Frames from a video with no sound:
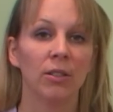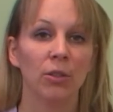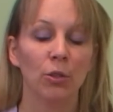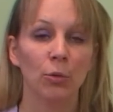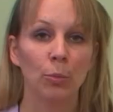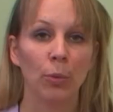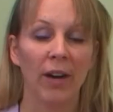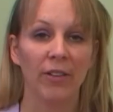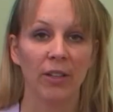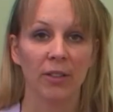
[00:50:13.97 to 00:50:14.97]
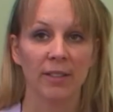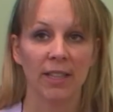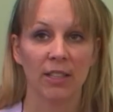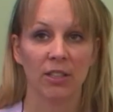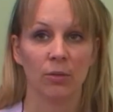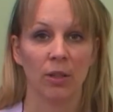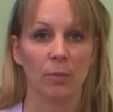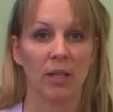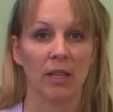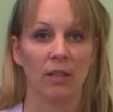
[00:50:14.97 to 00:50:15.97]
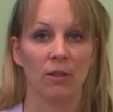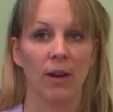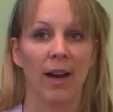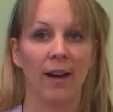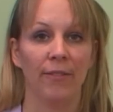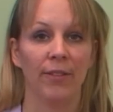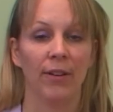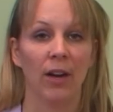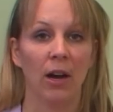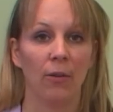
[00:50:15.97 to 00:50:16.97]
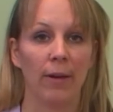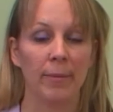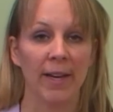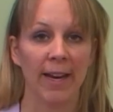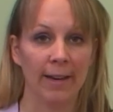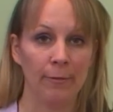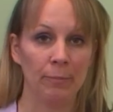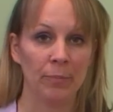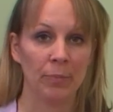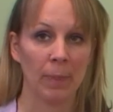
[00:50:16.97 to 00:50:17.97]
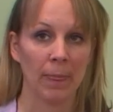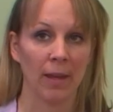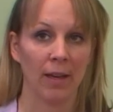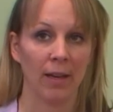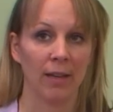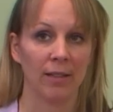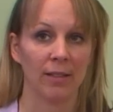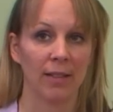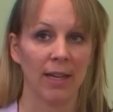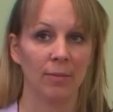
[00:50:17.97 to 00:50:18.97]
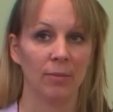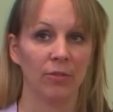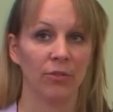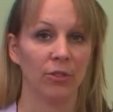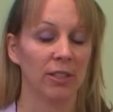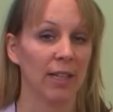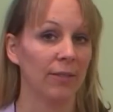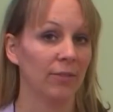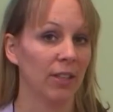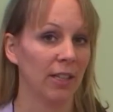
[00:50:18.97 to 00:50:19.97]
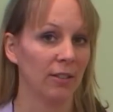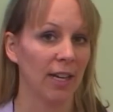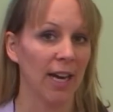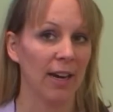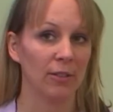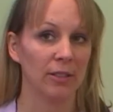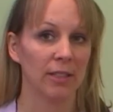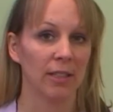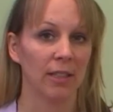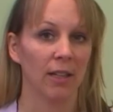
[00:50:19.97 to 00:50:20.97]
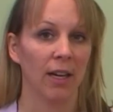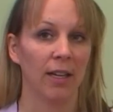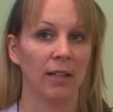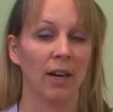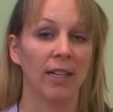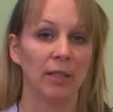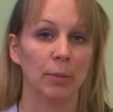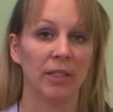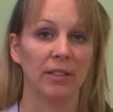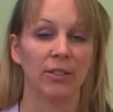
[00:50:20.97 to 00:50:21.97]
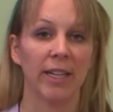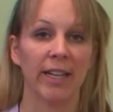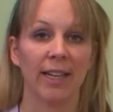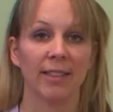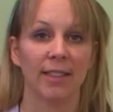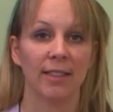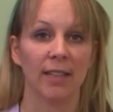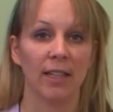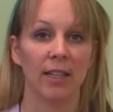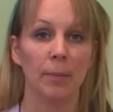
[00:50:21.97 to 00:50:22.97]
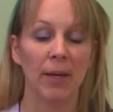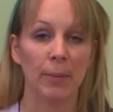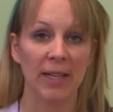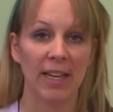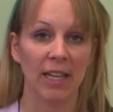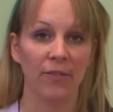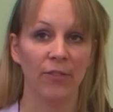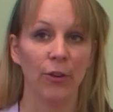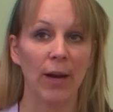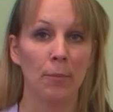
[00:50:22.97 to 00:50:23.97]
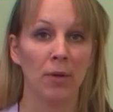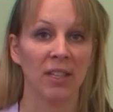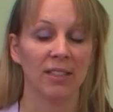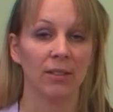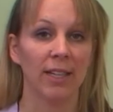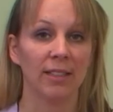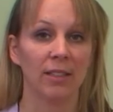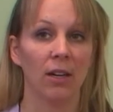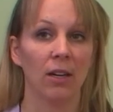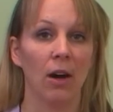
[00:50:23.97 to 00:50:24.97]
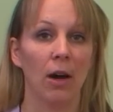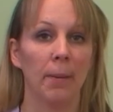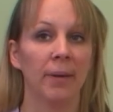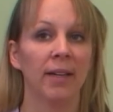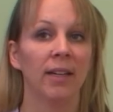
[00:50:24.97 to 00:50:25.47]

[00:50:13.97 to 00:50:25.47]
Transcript: do private yoga sessions with me and you have a webcam and a Skype, free Skype video account and high speed internet access, then email me at info at melissawest.com